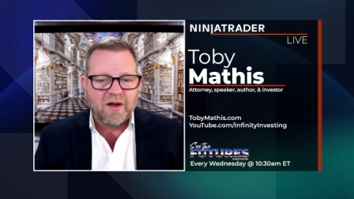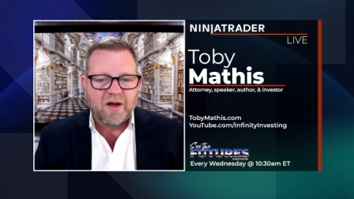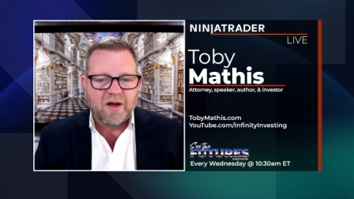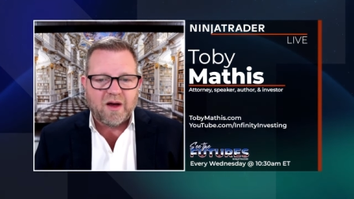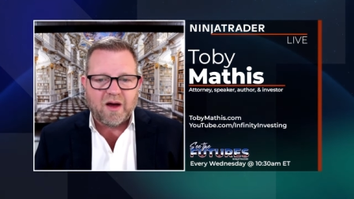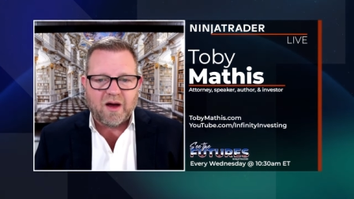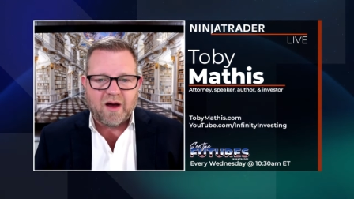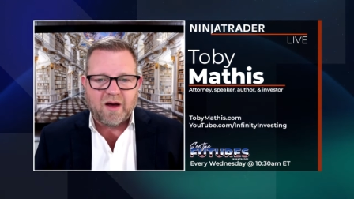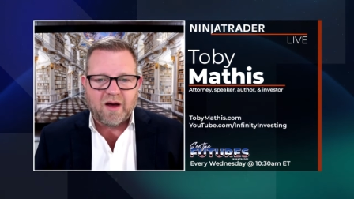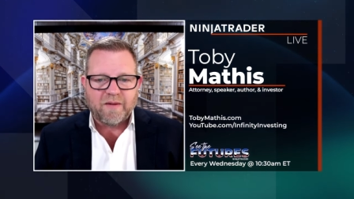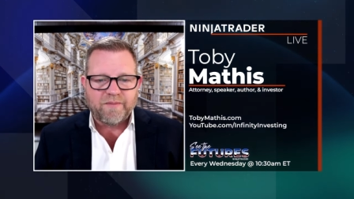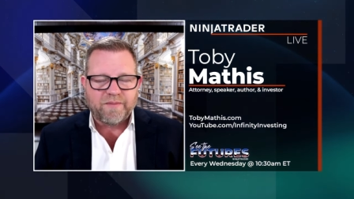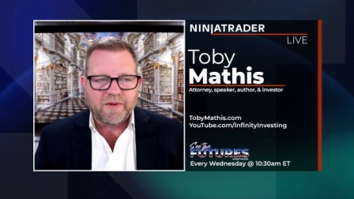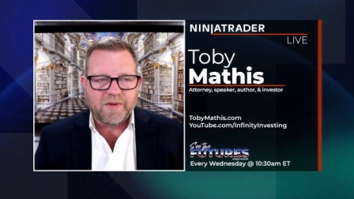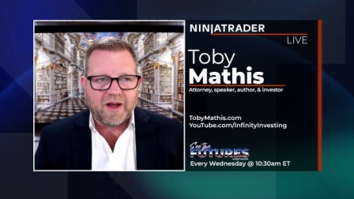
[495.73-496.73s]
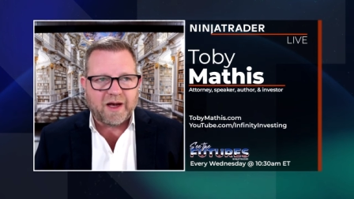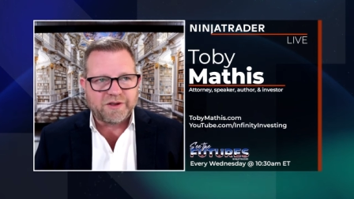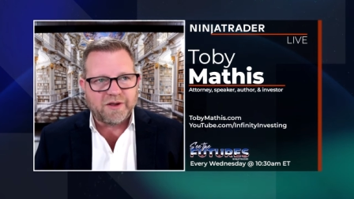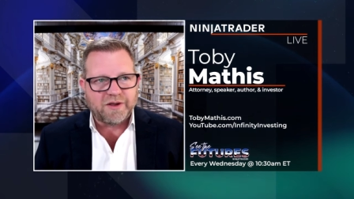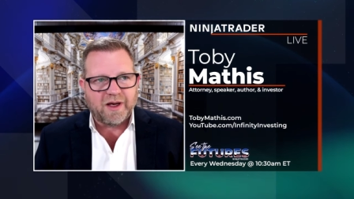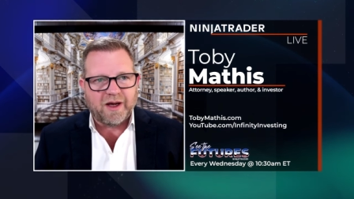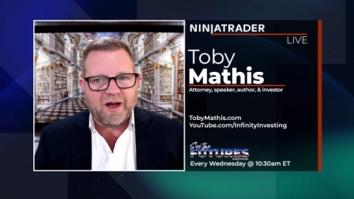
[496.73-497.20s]
um,
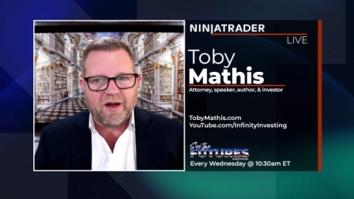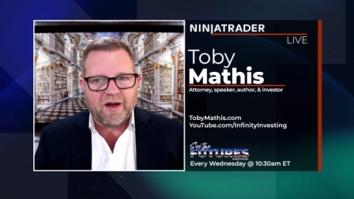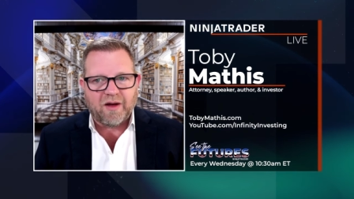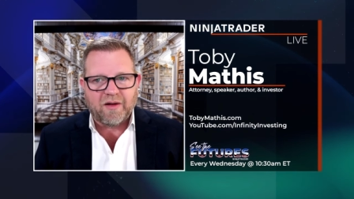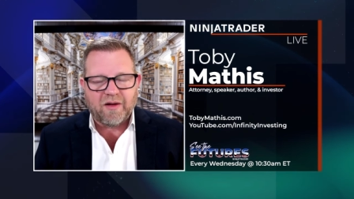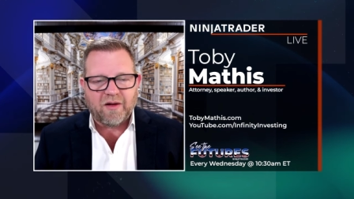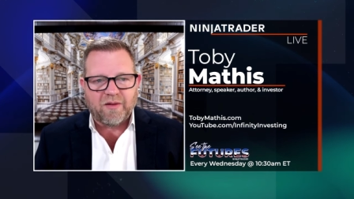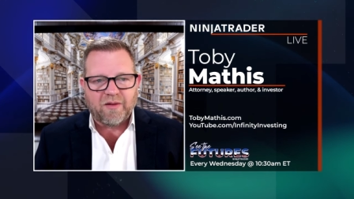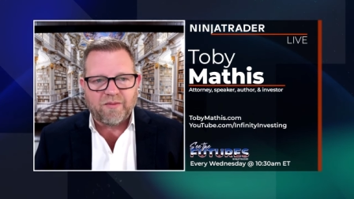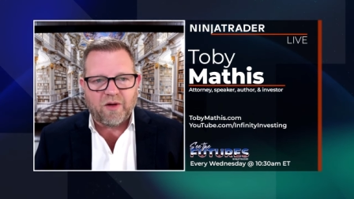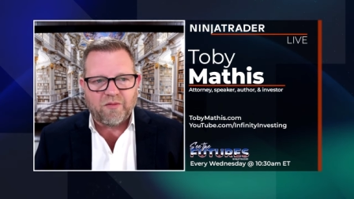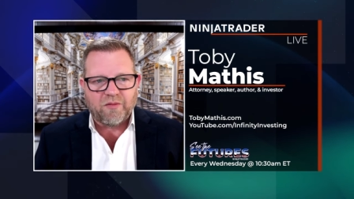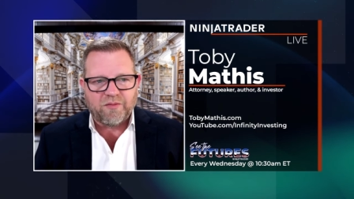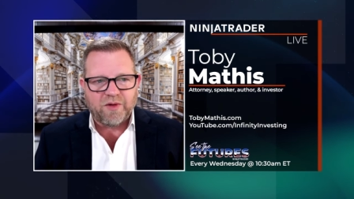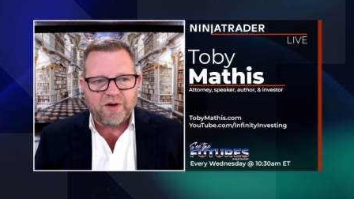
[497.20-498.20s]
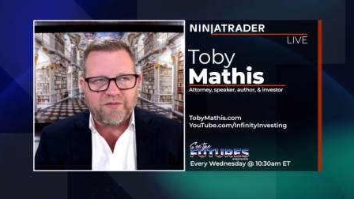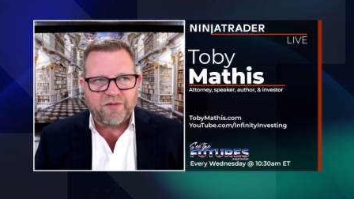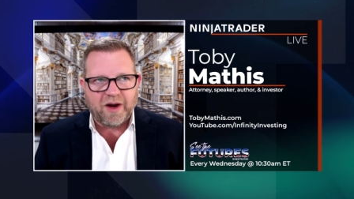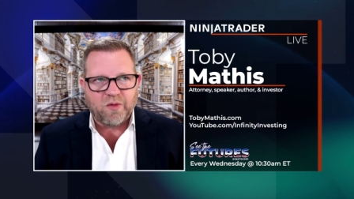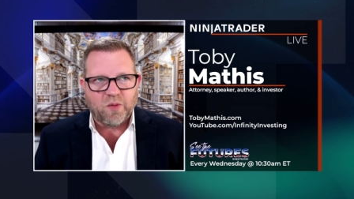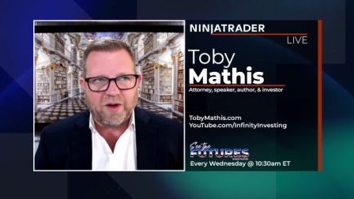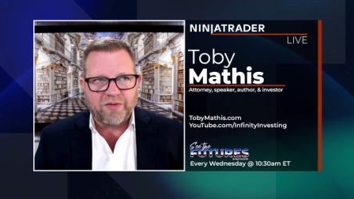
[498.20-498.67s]
actually I'll, I'll, I'll
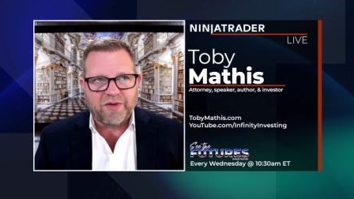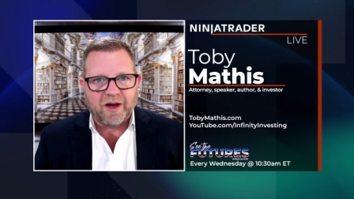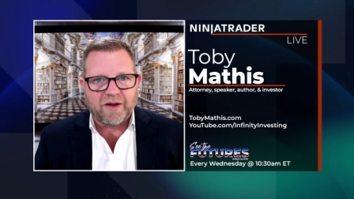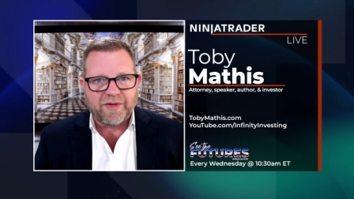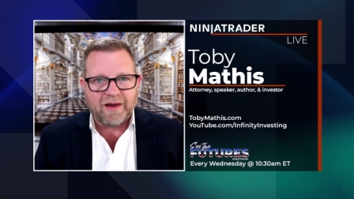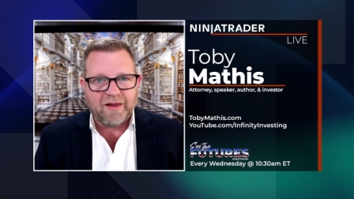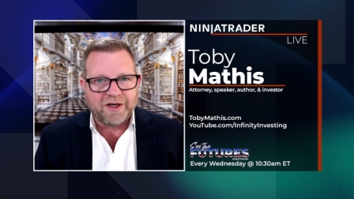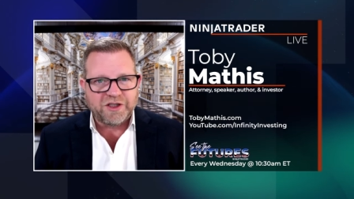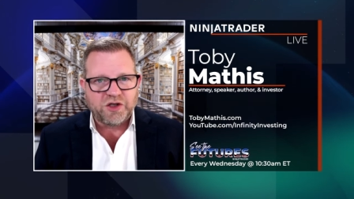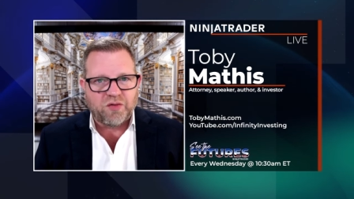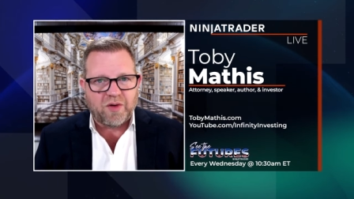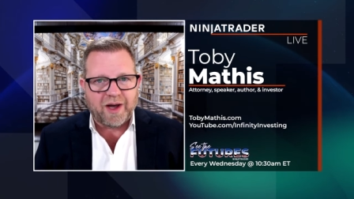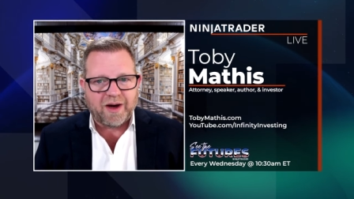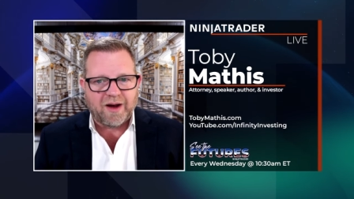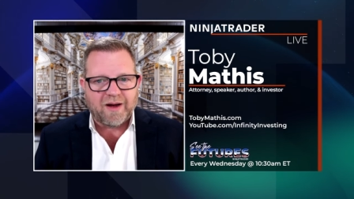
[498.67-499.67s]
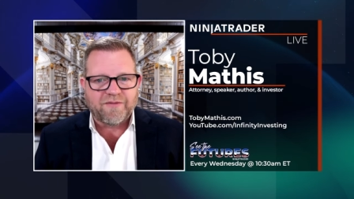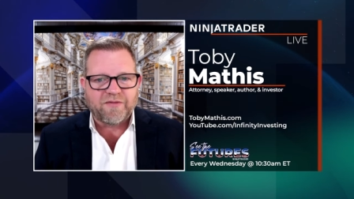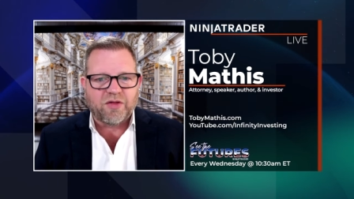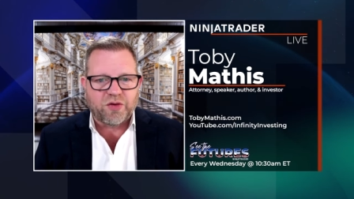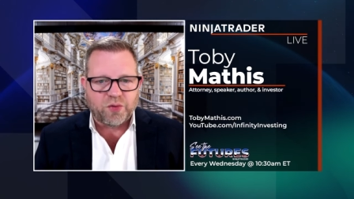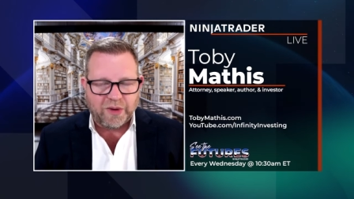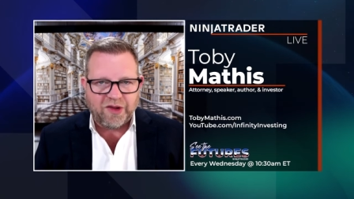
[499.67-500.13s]
refrain one thing they let you write off
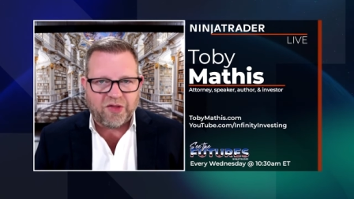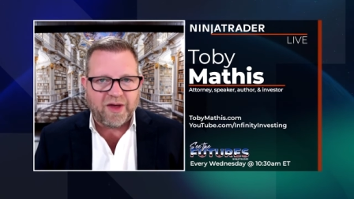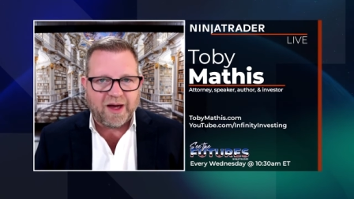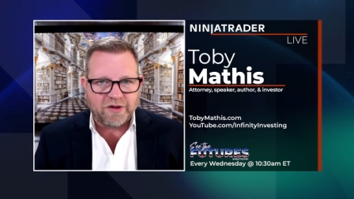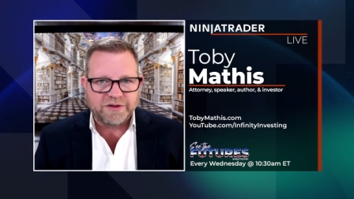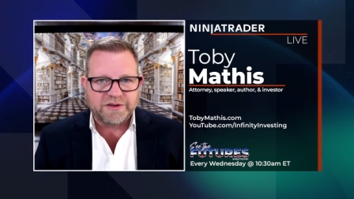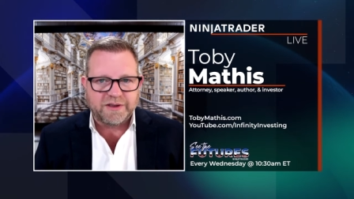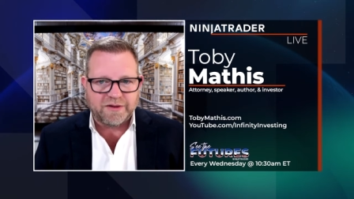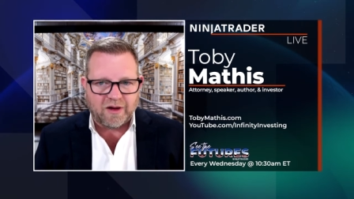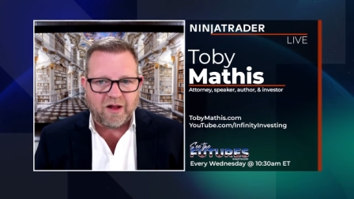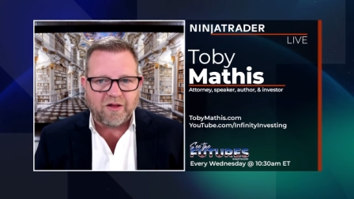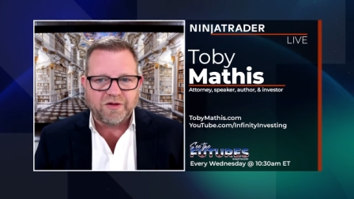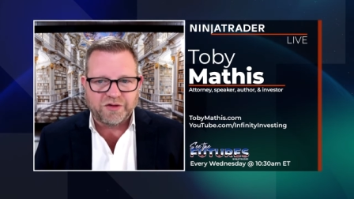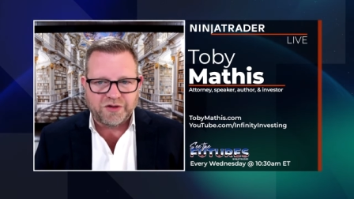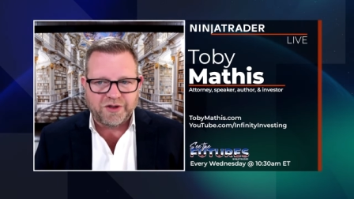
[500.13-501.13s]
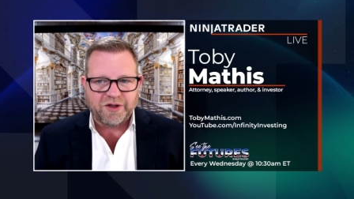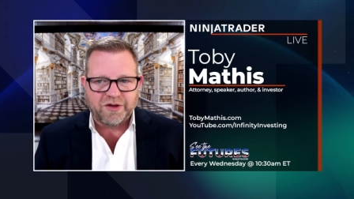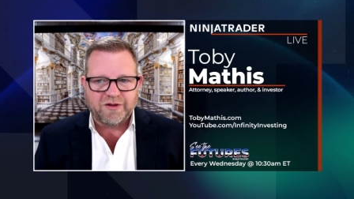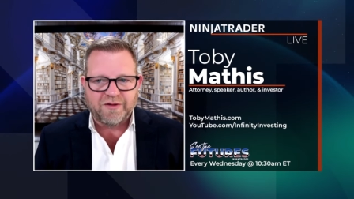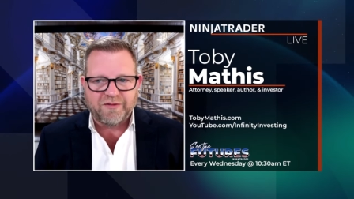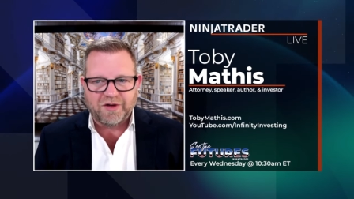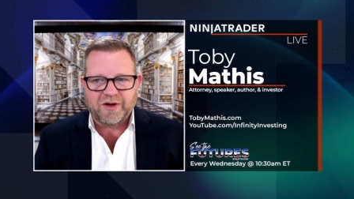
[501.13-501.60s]
$3000 a
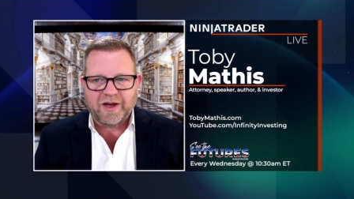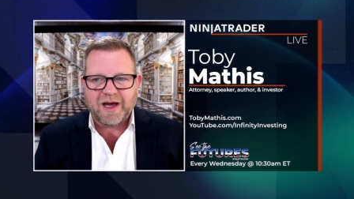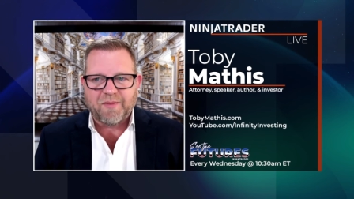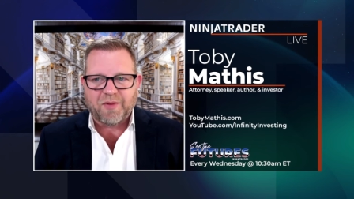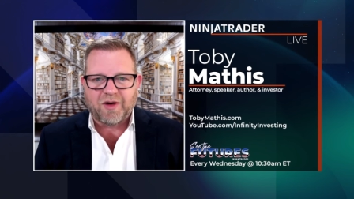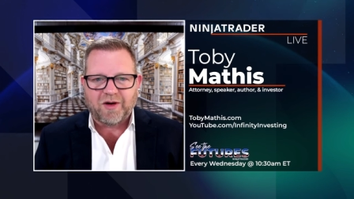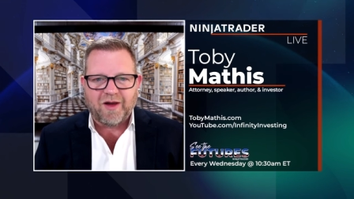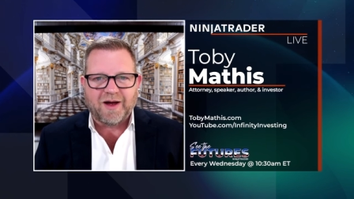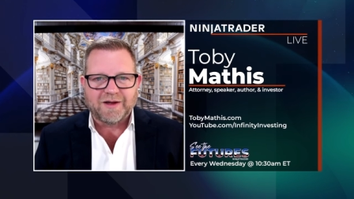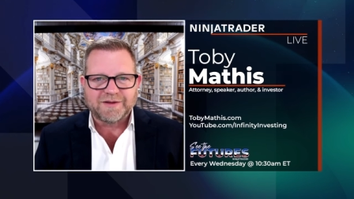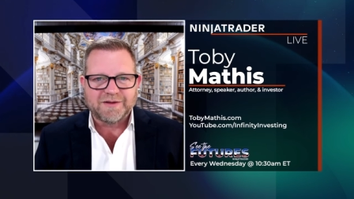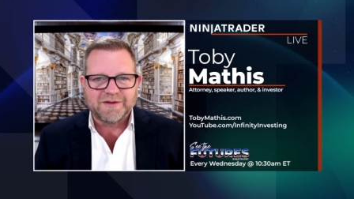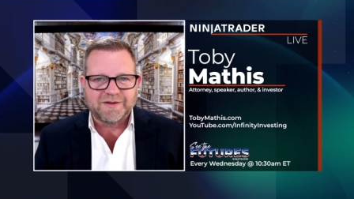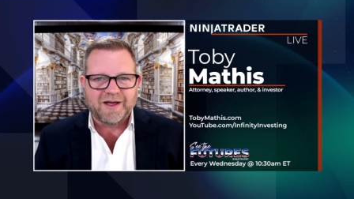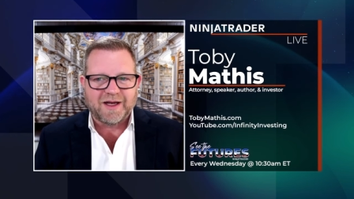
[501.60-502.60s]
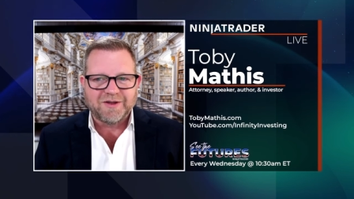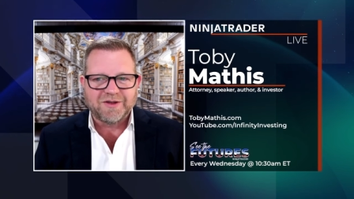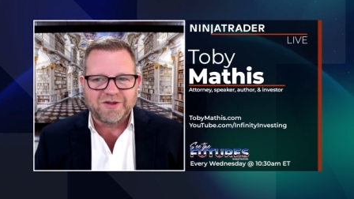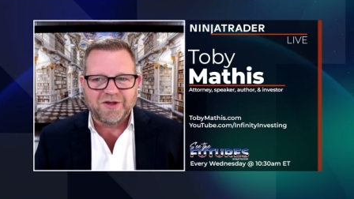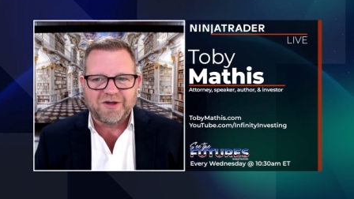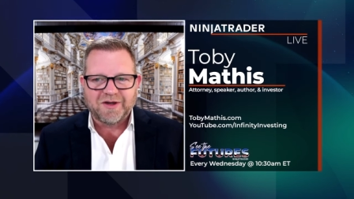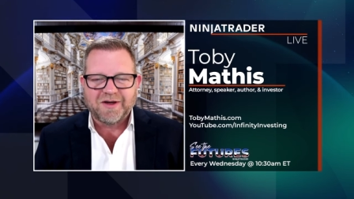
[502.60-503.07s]
year of your capital losses against
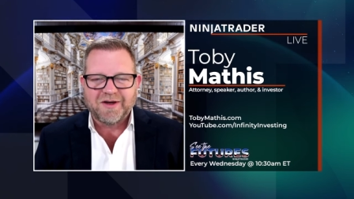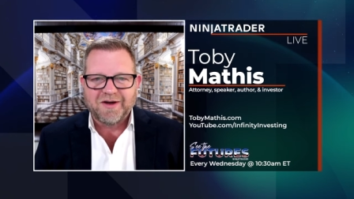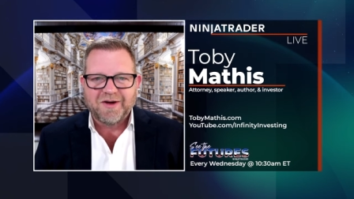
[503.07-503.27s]
your